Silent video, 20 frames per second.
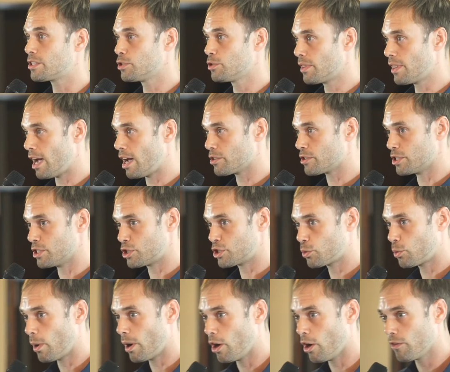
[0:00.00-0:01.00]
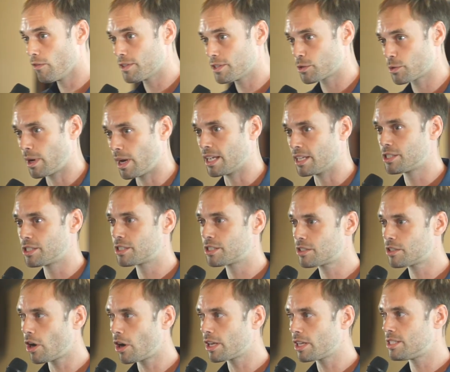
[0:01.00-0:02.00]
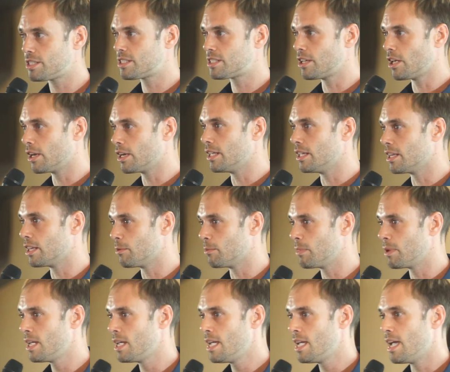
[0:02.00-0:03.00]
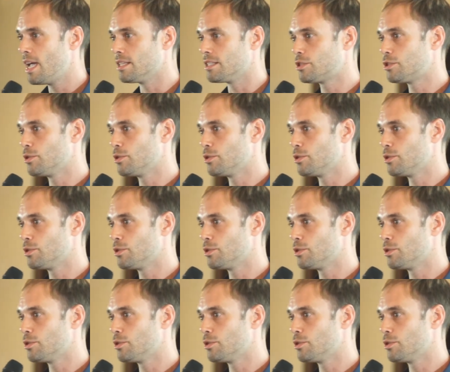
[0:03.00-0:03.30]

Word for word: 2012 is when I started studying them. And